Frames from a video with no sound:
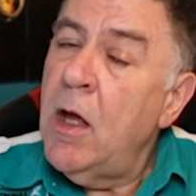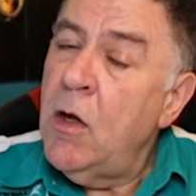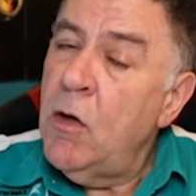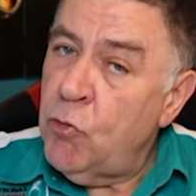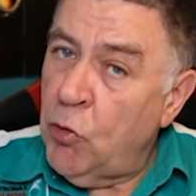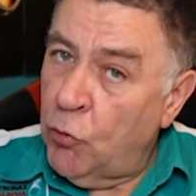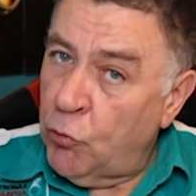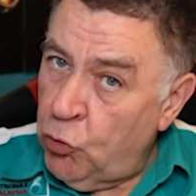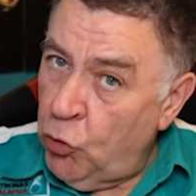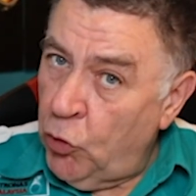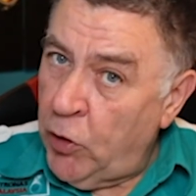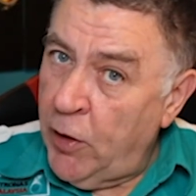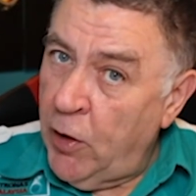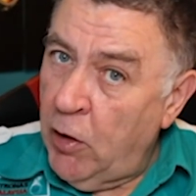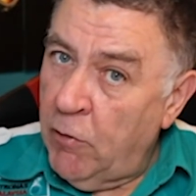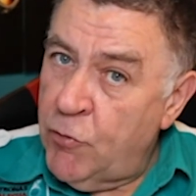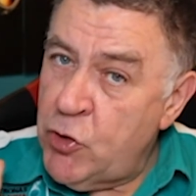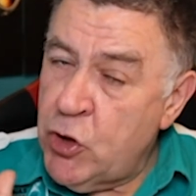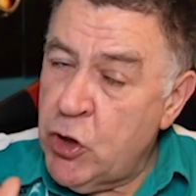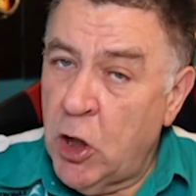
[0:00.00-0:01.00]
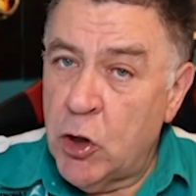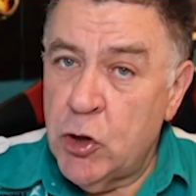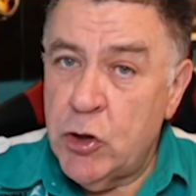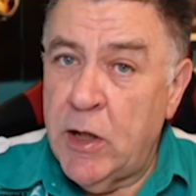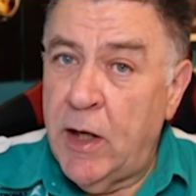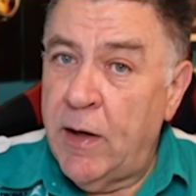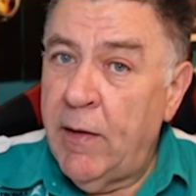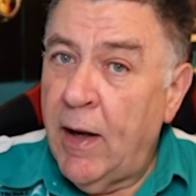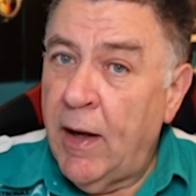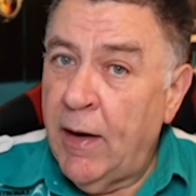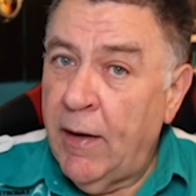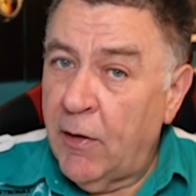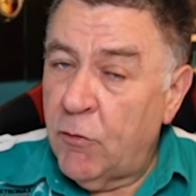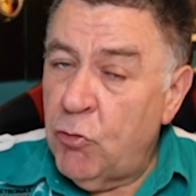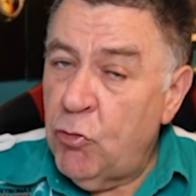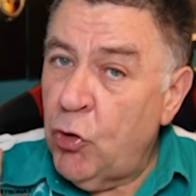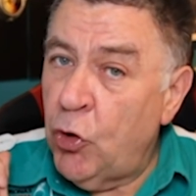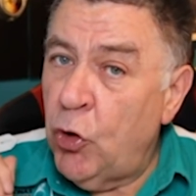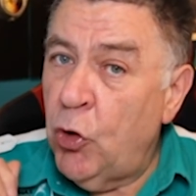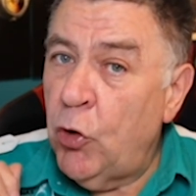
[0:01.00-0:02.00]
So I took it off charge then, and I
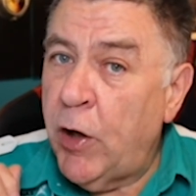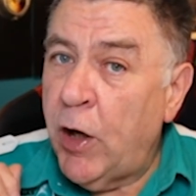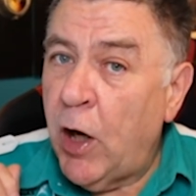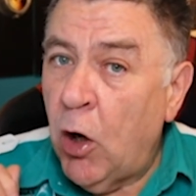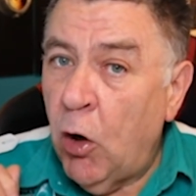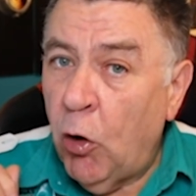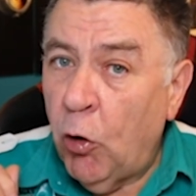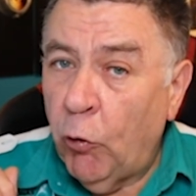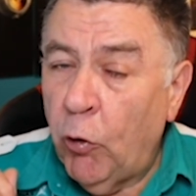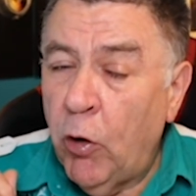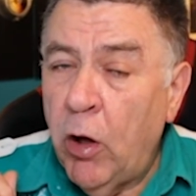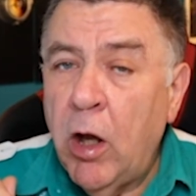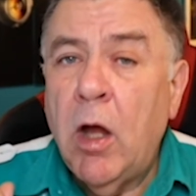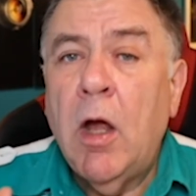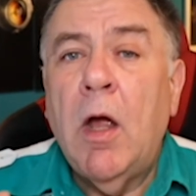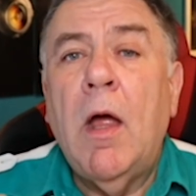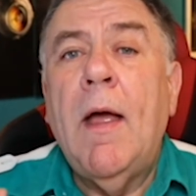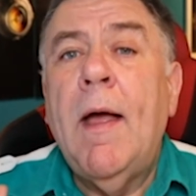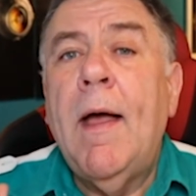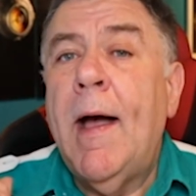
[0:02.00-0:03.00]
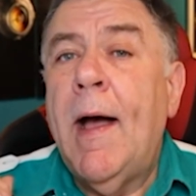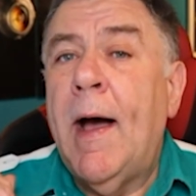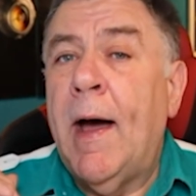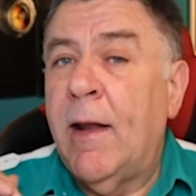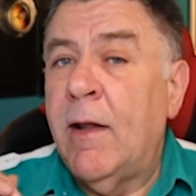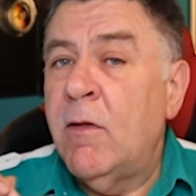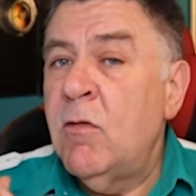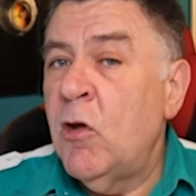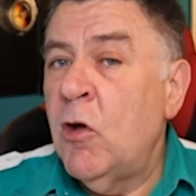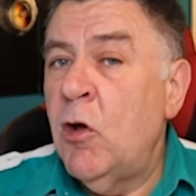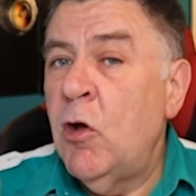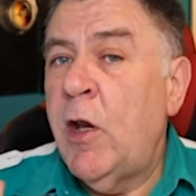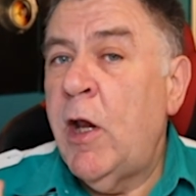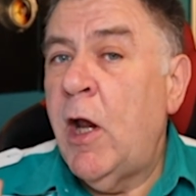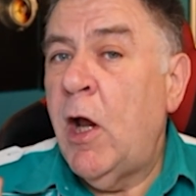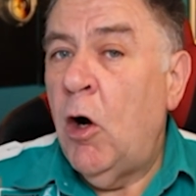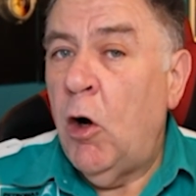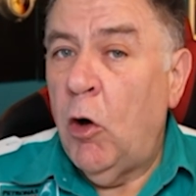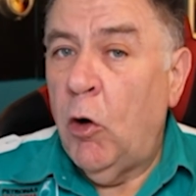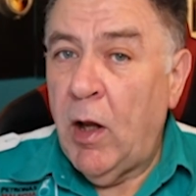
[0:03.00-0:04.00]
turned it on, and I turned it
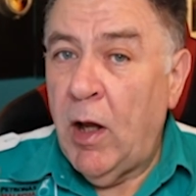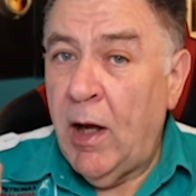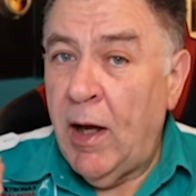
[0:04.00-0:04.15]
on at